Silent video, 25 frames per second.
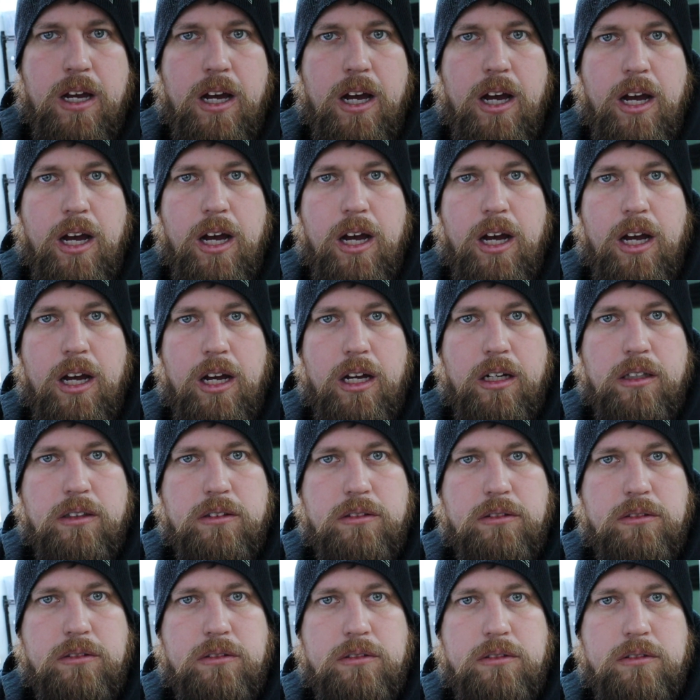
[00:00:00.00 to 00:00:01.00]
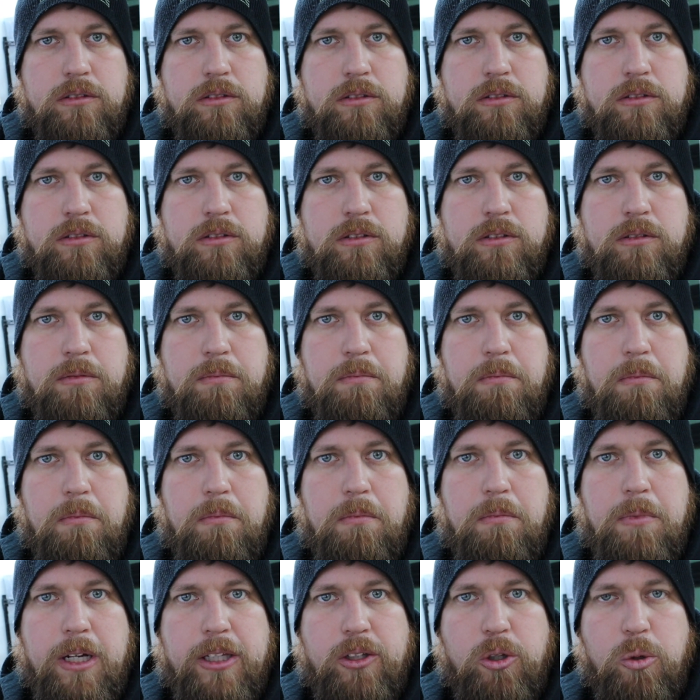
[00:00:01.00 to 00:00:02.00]
uh,
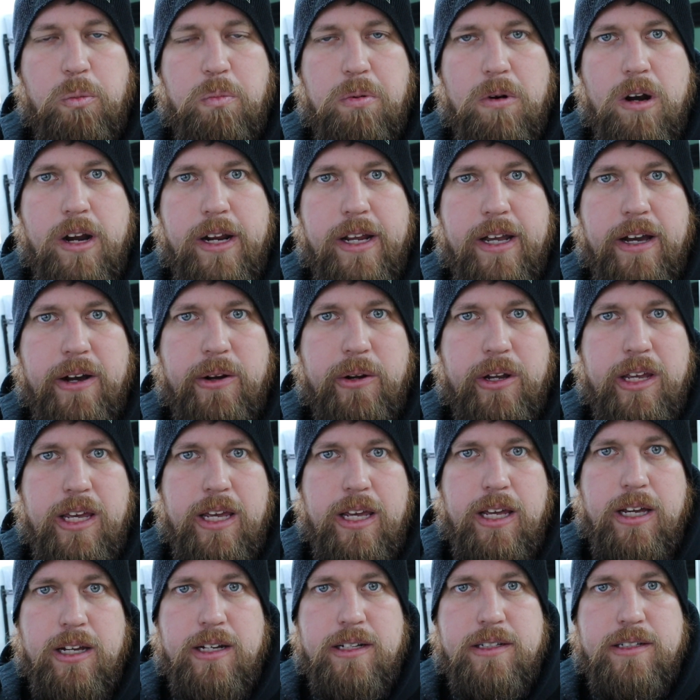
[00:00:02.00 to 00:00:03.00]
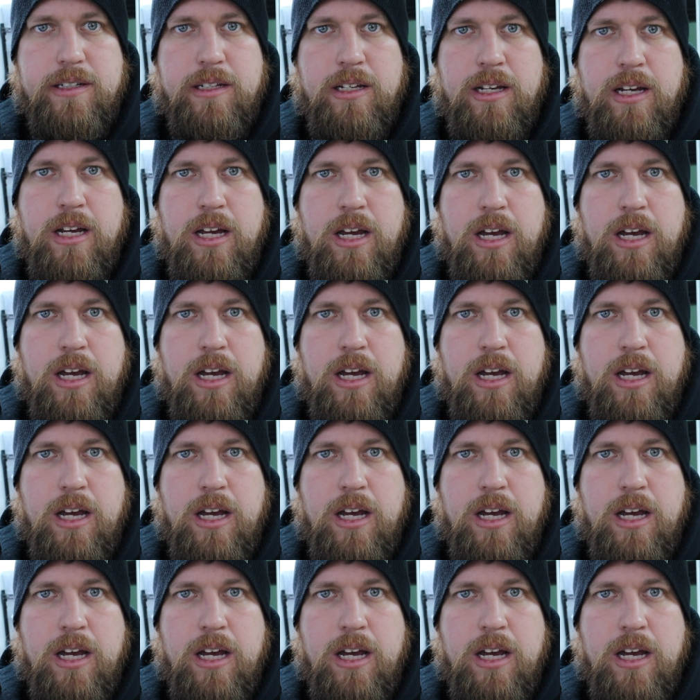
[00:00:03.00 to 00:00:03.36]
my little breakout kit.